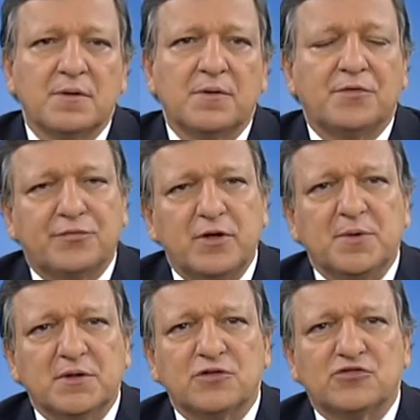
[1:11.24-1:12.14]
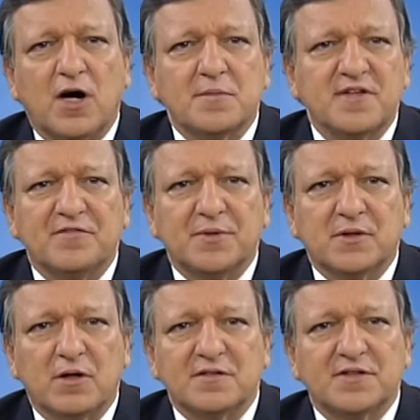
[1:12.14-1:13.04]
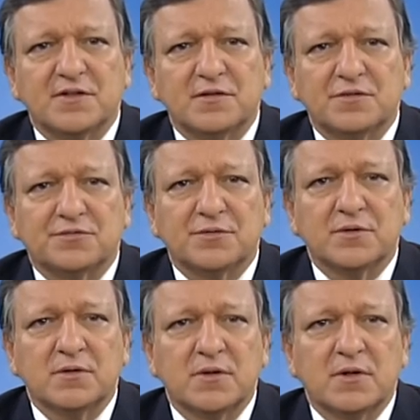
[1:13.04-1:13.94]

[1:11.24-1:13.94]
3 million jobs have been lost in industry,